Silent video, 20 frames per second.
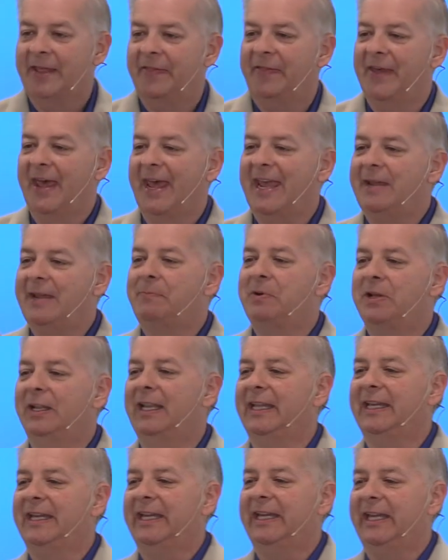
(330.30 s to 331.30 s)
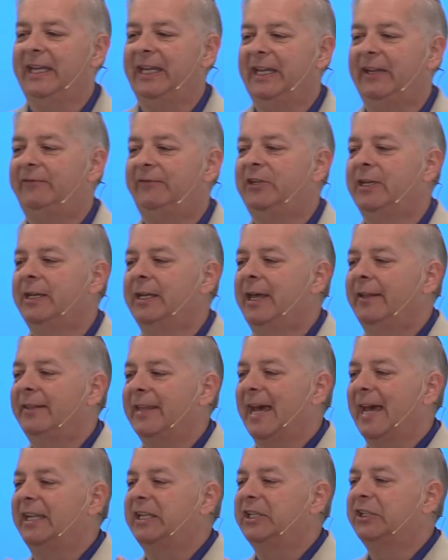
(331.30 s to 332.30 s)
They believed
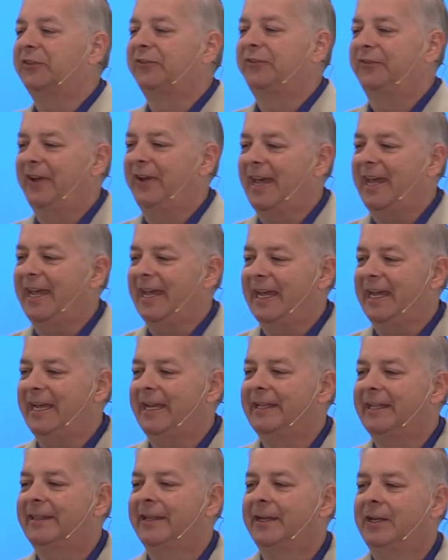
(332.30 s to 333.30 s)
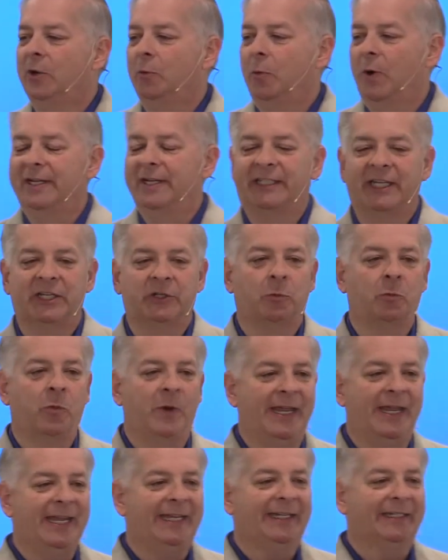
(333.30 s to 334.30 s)
that his faith was his
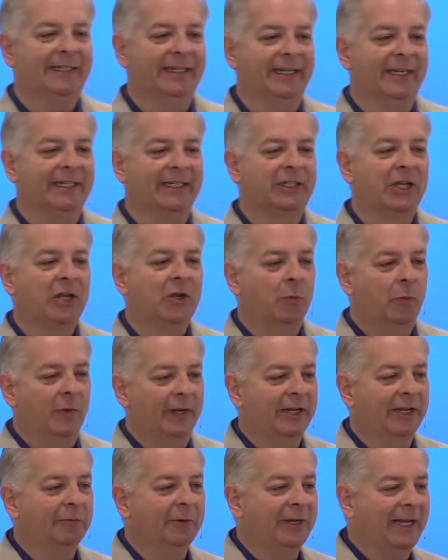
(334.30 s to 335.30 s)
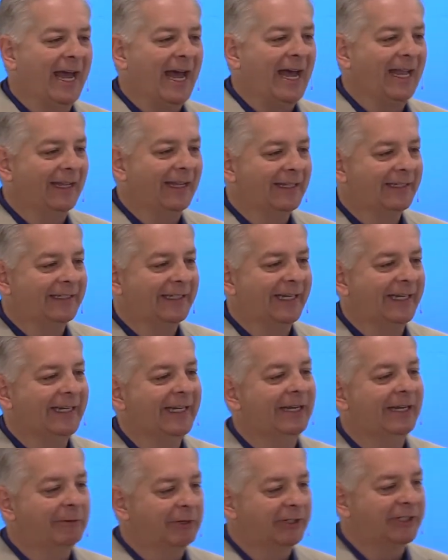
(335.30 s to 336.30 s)
weakness, when in reality
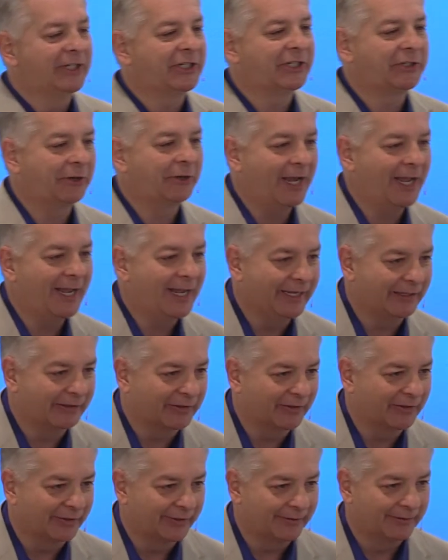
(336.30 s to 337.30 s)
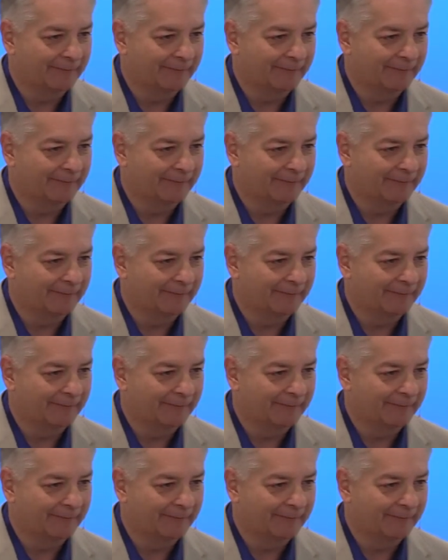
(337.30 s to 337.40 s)
it was his strength.